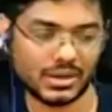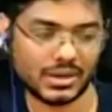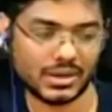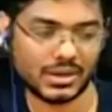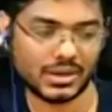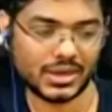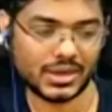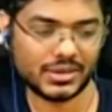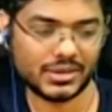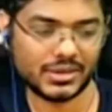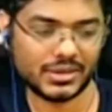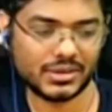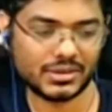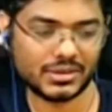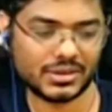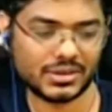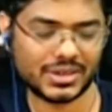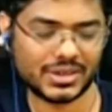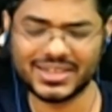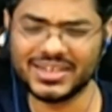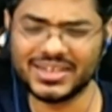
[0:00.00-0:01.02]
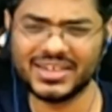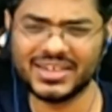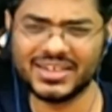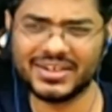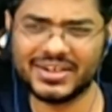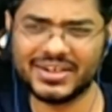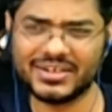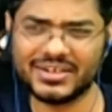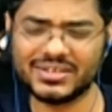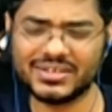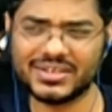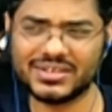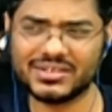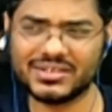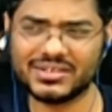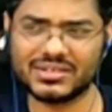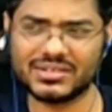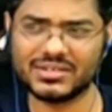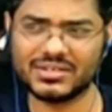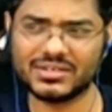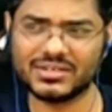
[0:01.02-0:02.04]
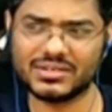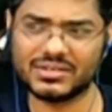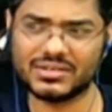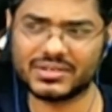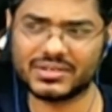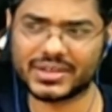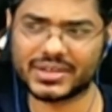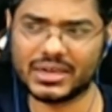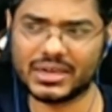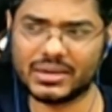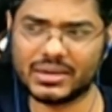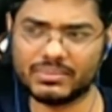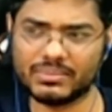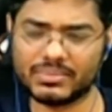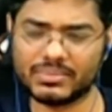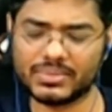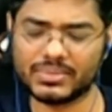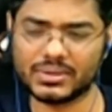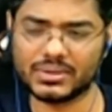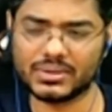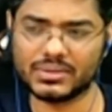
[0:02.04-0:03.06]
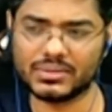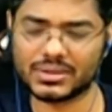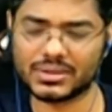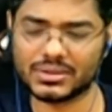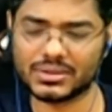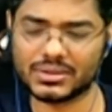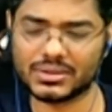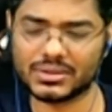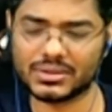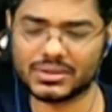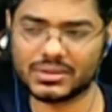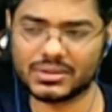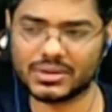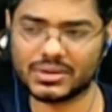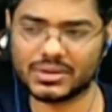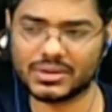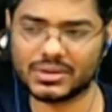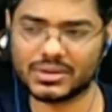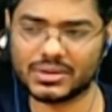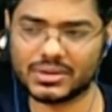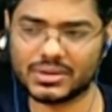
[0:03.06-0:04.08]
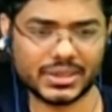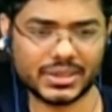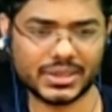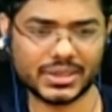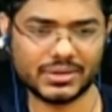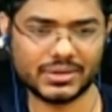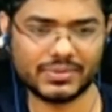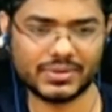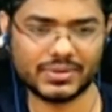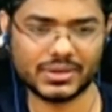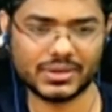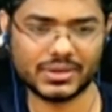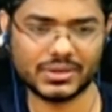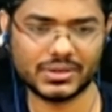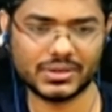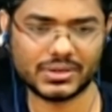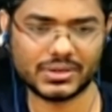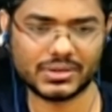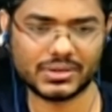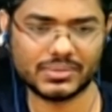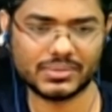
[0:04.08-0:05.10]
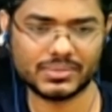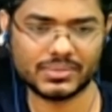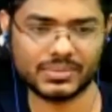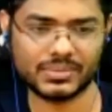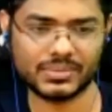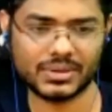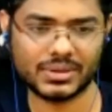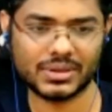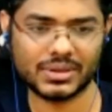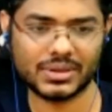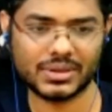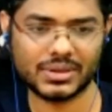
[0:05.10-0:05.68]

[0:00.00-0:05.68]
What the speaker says: And I think he did attend a camp with Kramnik and Gelfand.